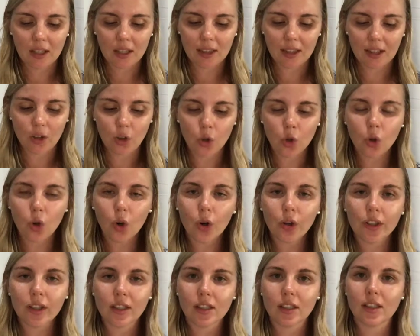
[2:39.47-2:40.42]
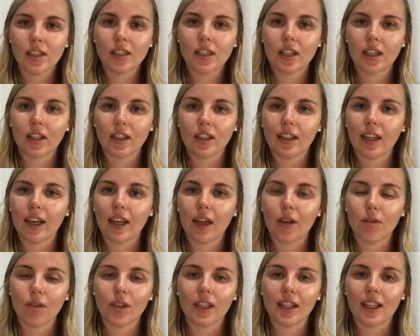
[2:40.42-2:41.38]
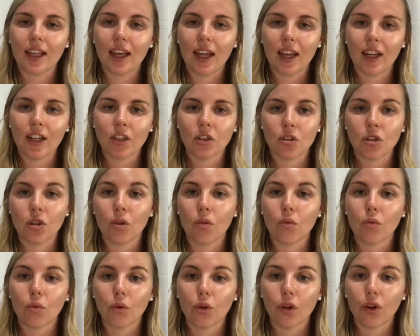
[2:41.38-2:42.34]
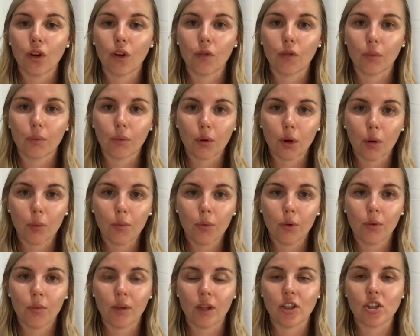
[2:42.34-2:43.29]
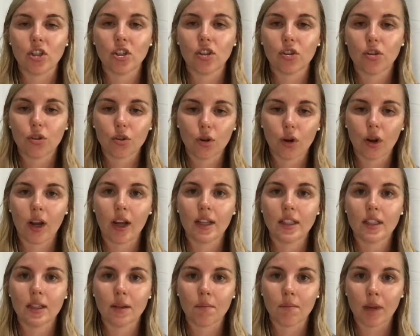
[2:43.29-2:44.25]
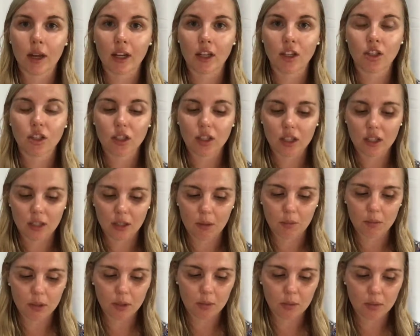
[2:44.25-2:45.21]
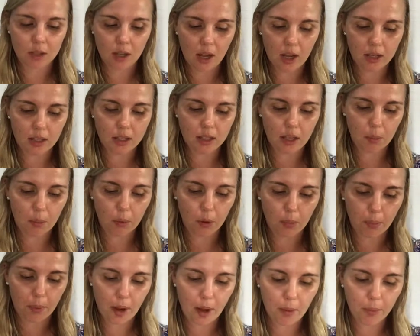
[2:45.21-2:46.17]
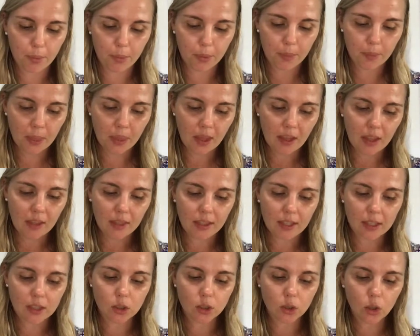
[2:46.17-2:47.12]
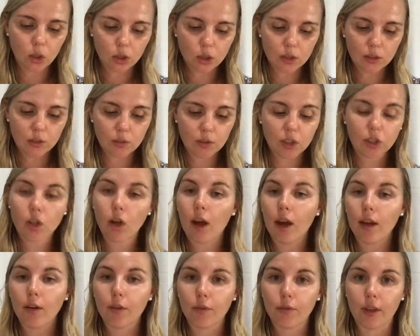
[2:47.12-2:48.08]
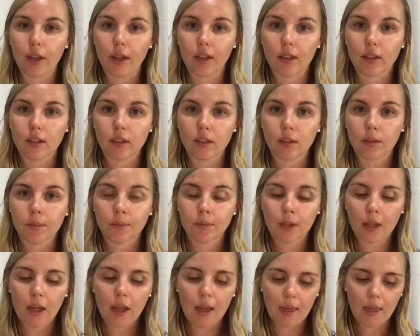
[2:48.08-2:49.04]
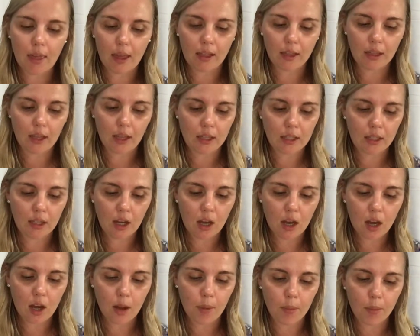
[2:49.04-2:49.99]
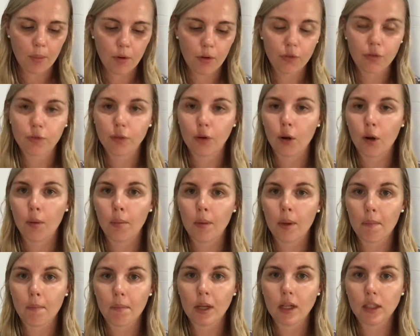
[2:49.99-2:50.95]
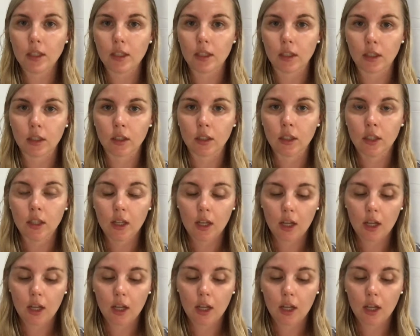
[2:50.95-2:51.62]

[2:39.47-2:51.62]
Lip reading: They're not necessarily ever getting to the root of a problem. They're just trying to manage the symptoms as they pop up. There's lots of side effects that can come from medicine.